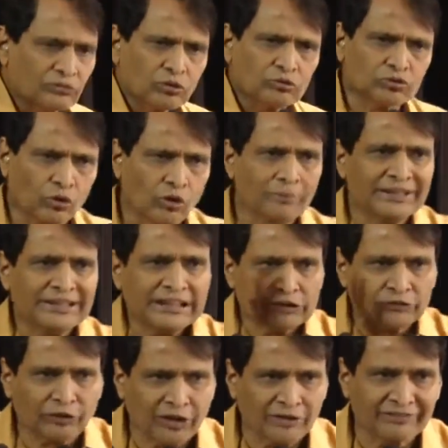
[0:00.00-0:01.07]
So, so many, each
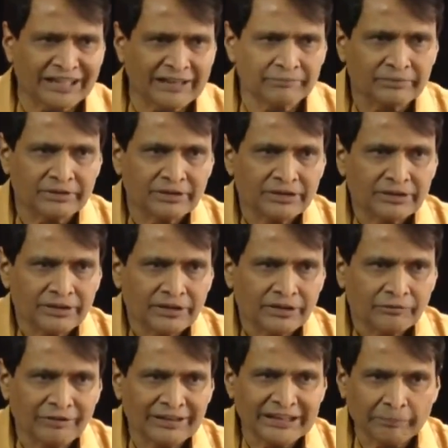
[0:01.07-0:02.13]
one of them
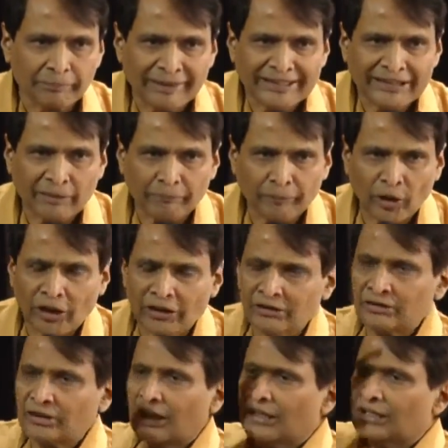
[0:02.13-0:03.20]
will depend upon
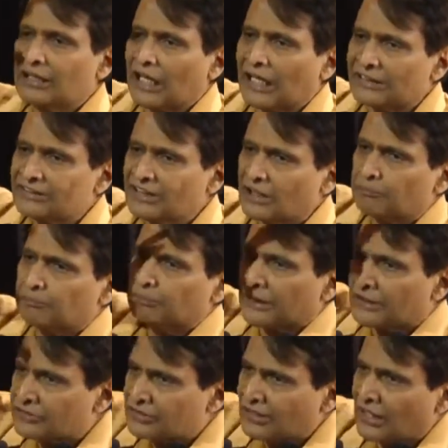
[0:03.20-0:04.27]
a larger
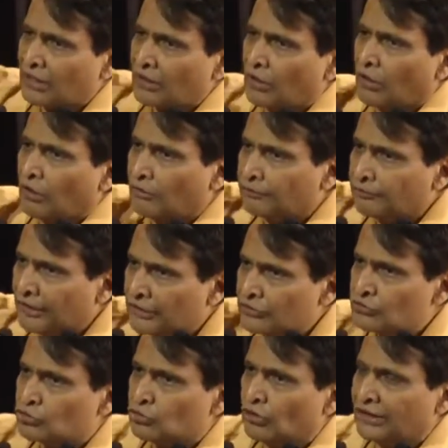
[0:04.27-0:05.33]
picture of
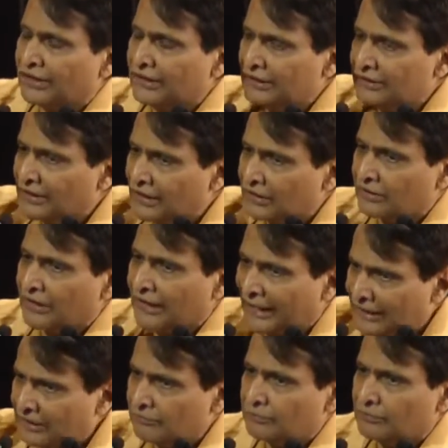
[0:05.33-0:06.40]
ensuring that
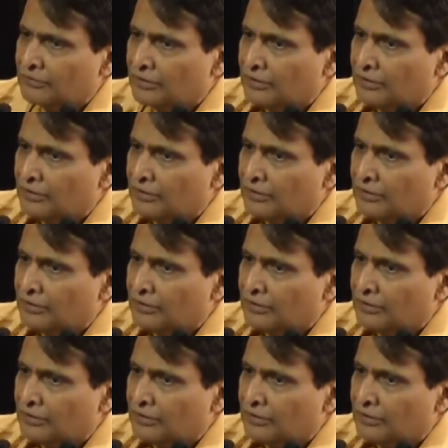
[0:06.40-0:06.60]
end